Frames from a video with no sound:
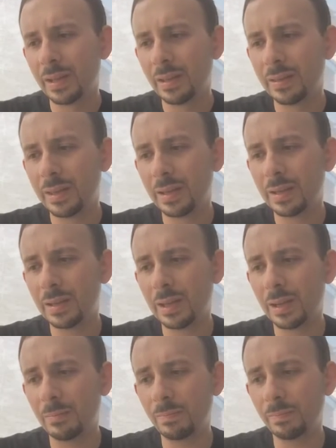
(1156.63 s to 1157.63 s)
The
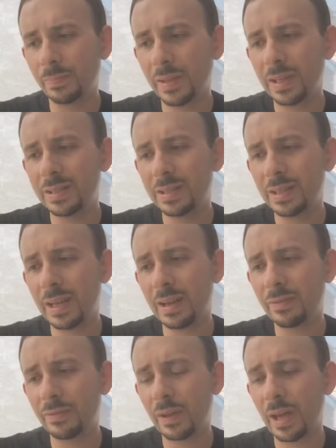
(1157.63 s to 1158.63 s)

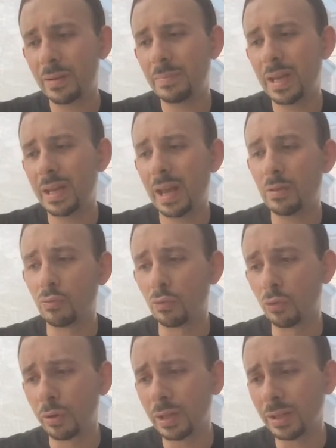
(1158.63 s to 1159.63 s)
ETF had made a
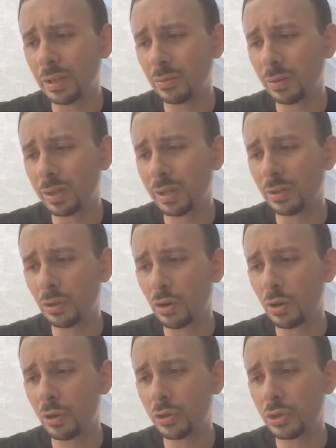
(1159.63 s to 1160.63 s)
really, really
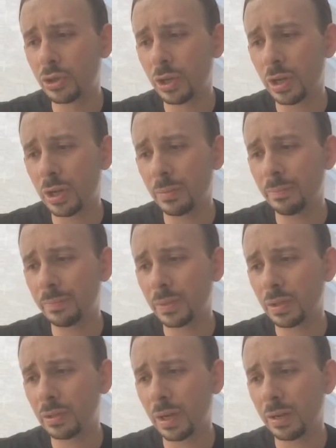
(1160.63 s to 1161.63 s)
large
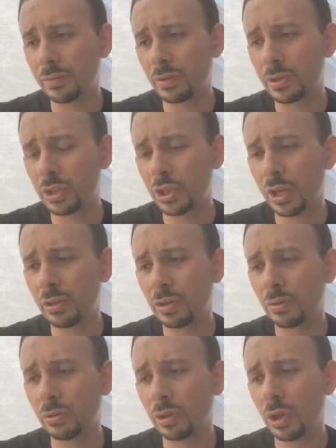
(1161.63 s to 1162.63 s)
kind of
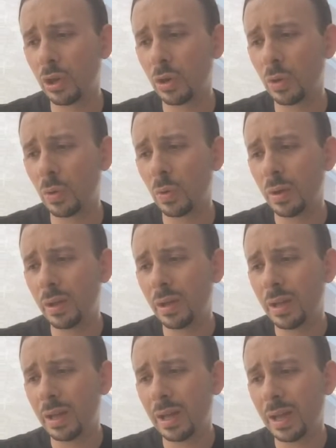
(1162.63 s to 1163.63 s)
crescendo low.
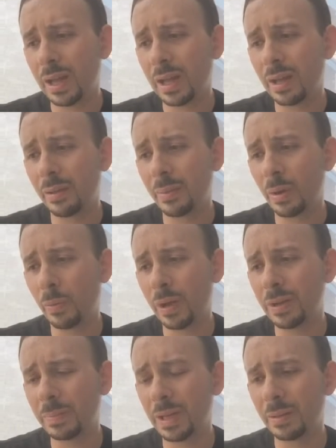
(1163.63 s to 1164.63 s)
It
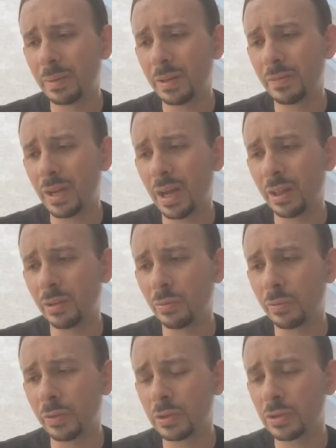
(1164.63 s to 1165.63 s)
wound up being a bit of an island
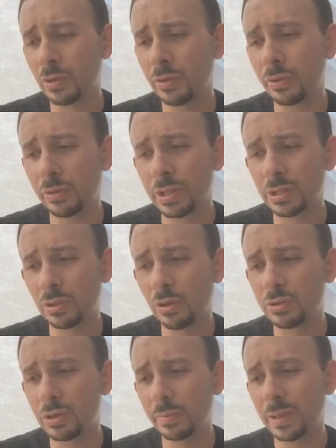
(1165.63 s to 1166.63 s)
reversal, although these
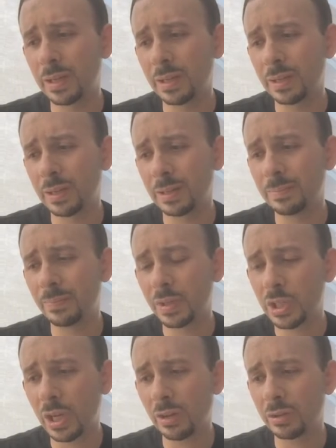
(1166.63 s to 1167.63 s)
lows are being
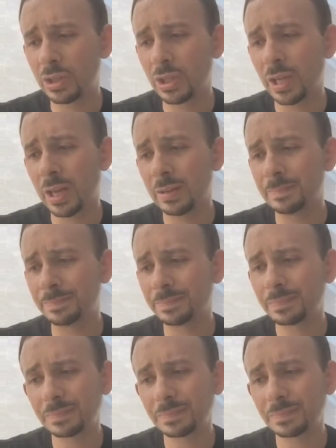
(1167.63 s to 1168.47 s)
challenged again.